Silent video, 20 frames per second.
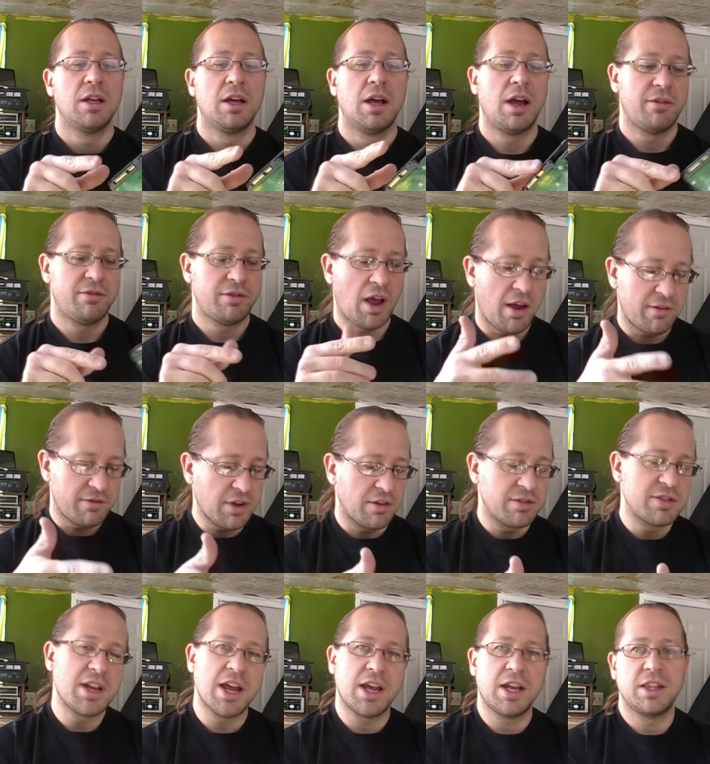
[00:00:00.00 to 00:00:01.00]
I've, I've,
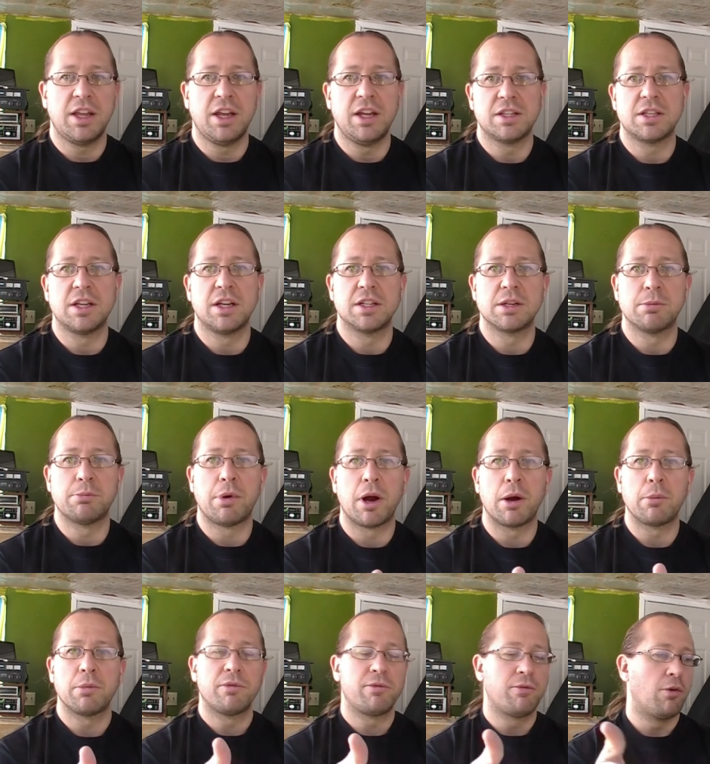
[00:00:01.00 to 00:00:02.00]
I've, taken these things
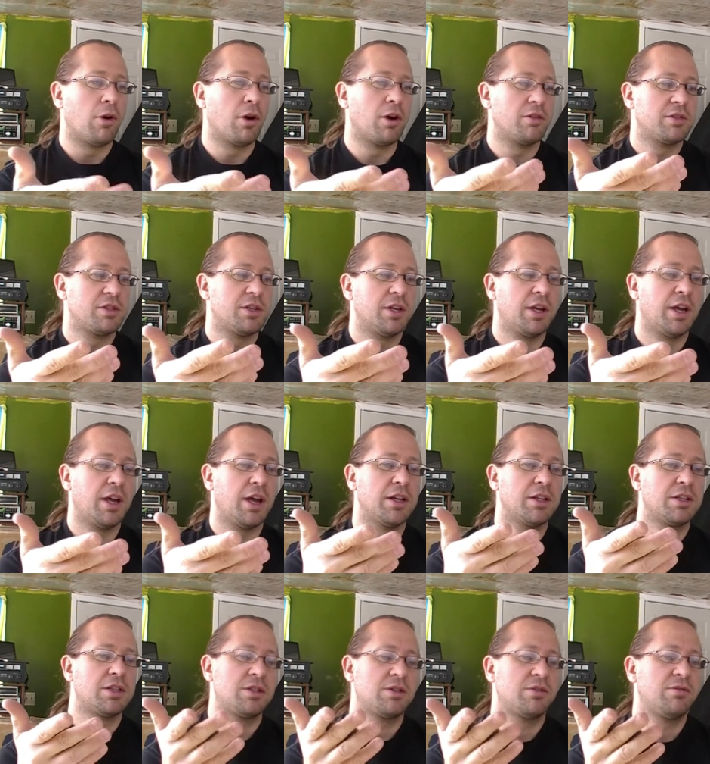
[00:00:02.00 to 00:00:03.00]
apart before to
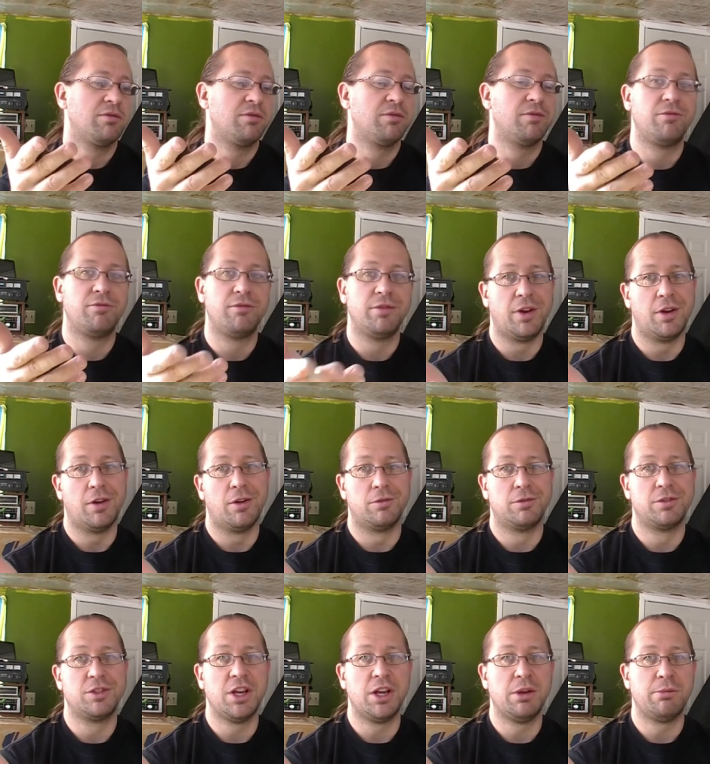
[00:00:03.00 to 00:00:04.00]
get, you know,
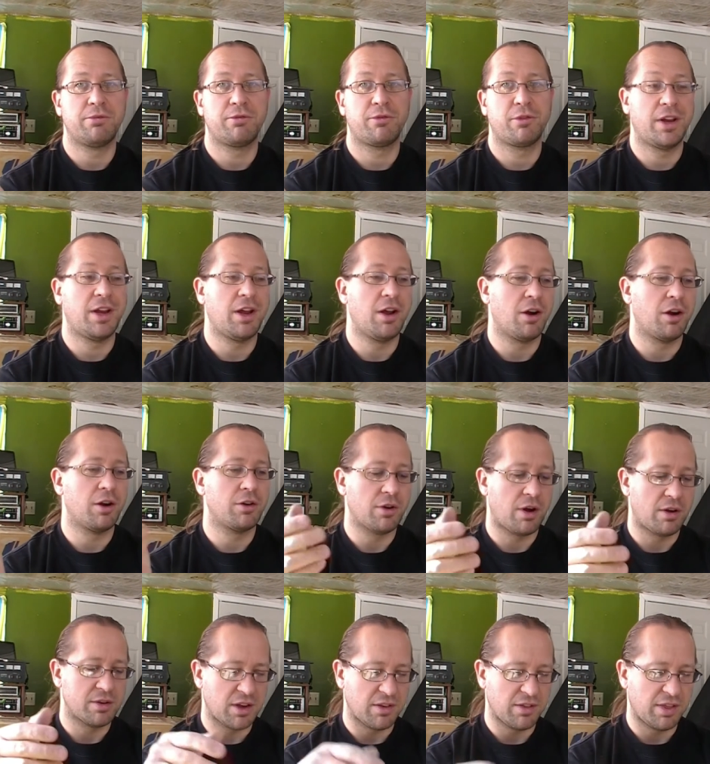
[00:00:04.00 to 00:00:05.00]
cheap, free hard drives.